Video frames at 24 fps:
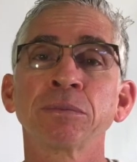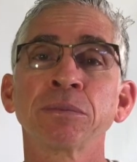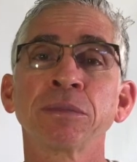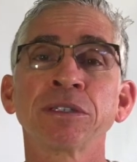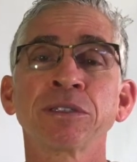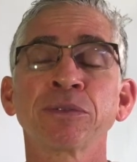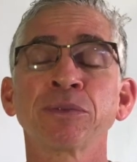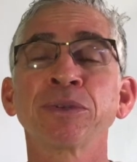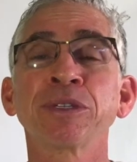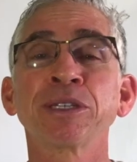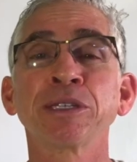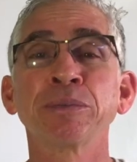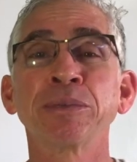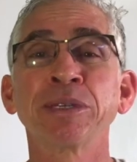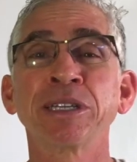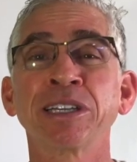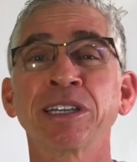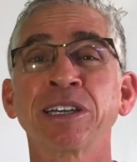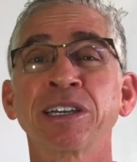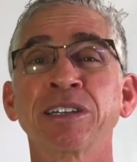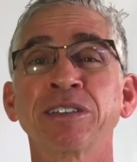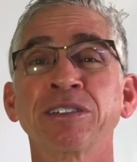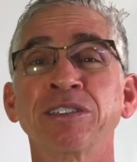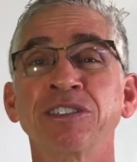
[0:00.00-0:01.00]
It must really
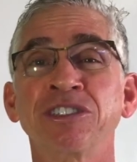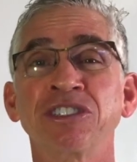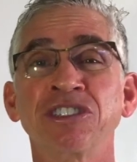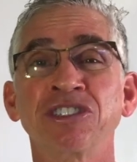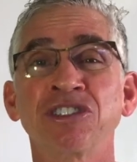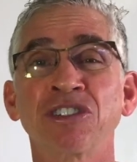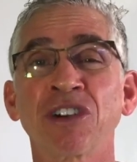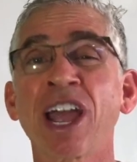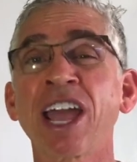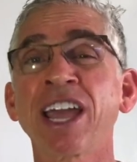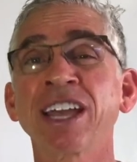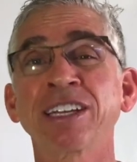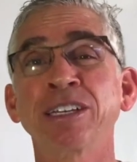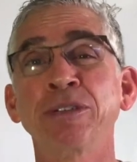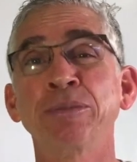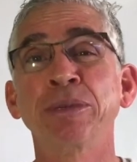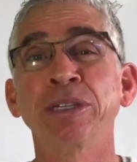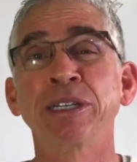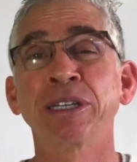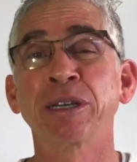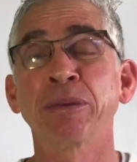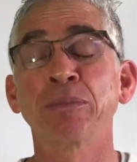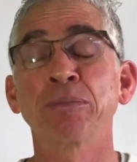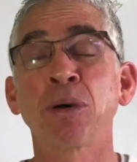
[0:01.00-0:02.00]
be a drag to
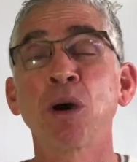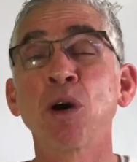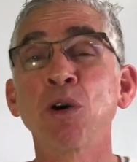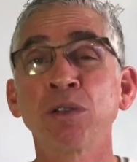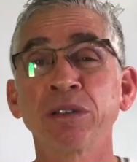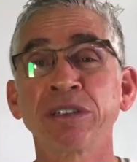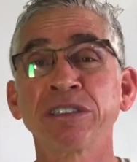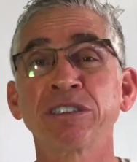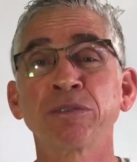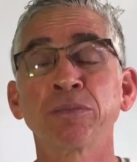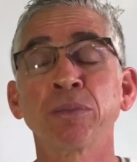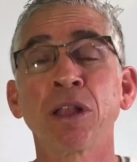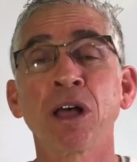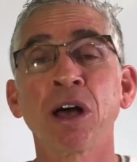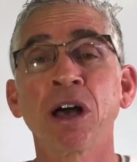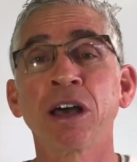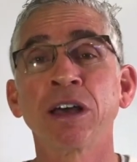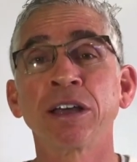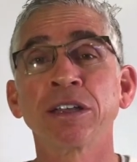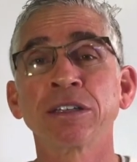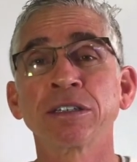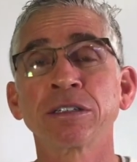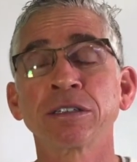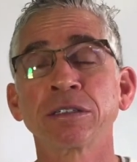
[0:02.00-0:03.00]
be a Polish
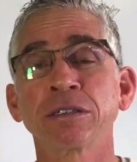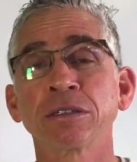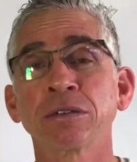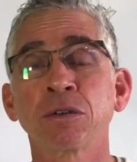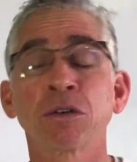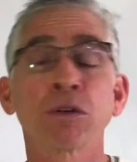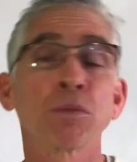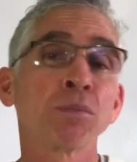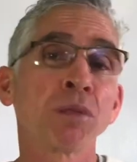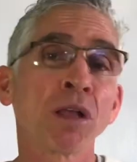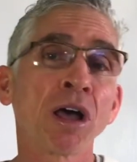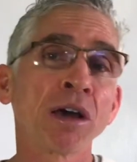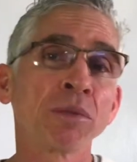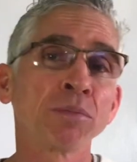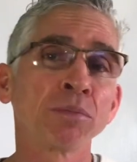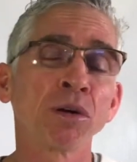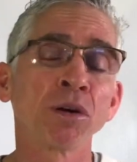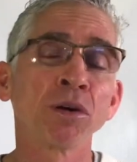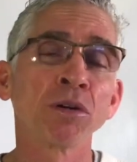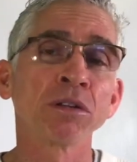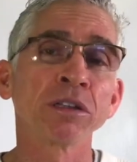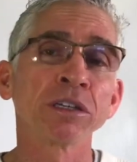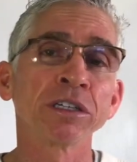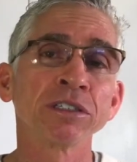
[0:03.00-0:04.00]
blonde or blonde
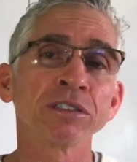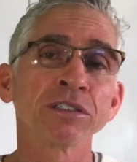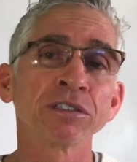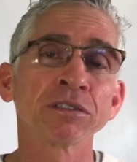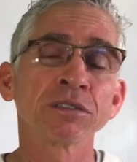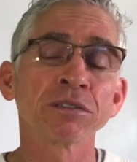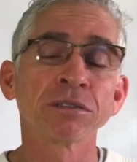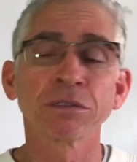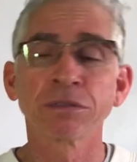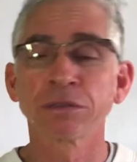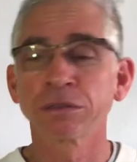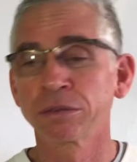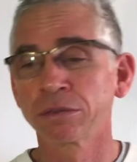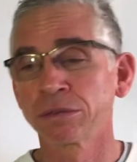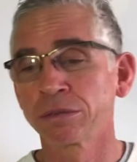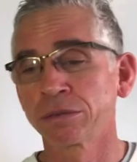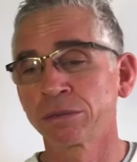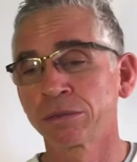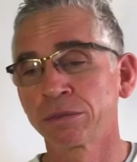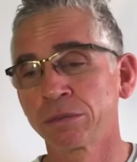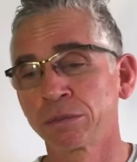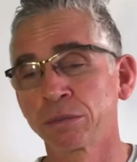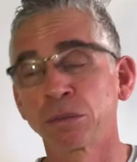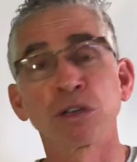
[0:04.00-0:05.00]
Polish
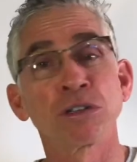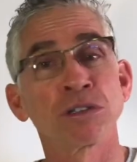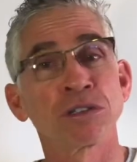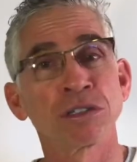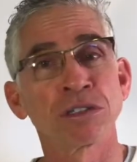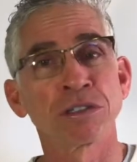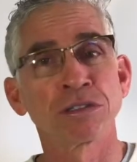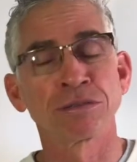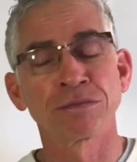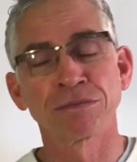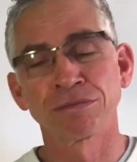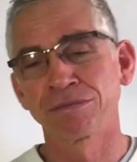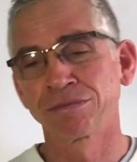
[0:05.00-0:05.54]
person.